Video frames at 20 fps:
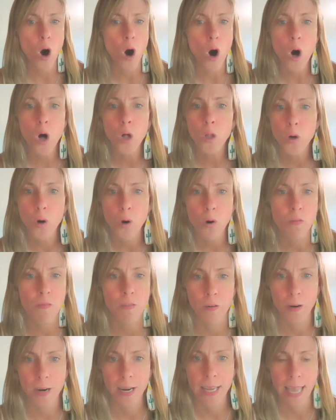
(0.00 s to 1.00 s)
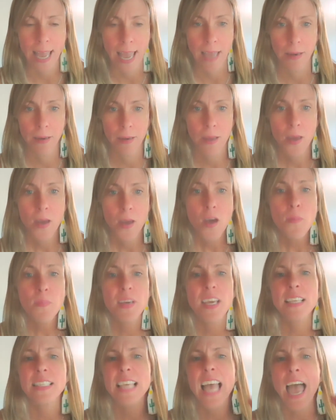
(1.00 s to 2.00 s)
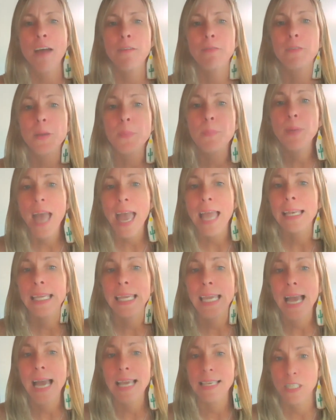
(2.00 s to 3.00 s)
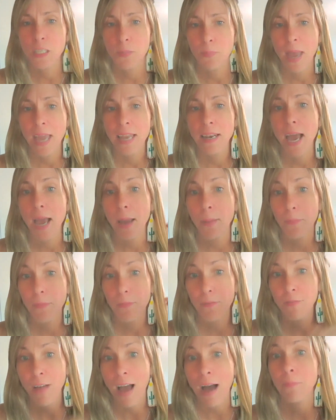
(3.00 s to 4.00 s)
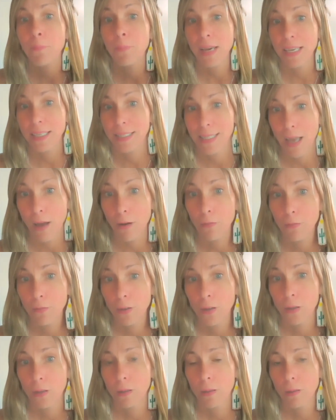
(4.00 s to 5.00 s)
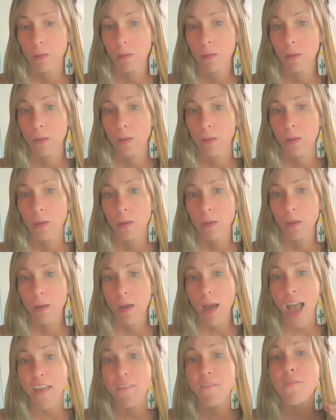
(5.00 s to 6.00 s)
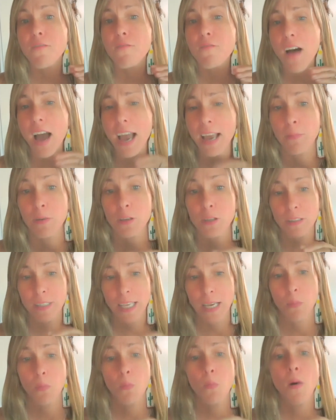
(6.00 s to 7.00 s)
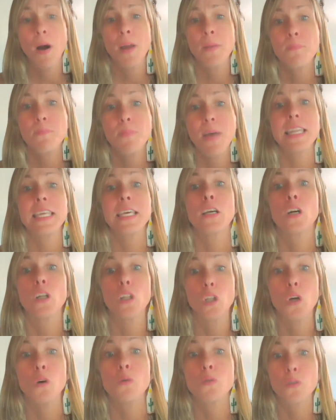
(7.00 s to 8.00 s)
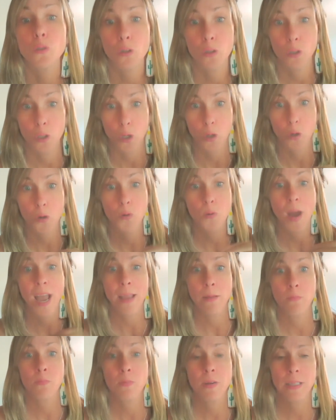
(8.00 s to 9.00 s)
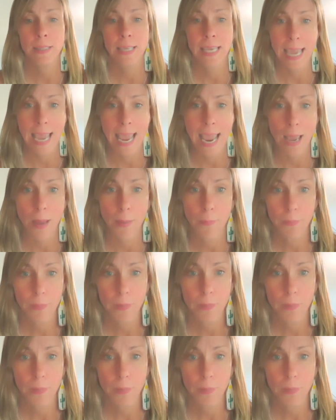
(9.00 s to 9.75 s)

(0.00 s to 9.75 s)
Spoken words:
all over again, because every penny I spent, I found myself. I, it was like one penny closer to who I really am.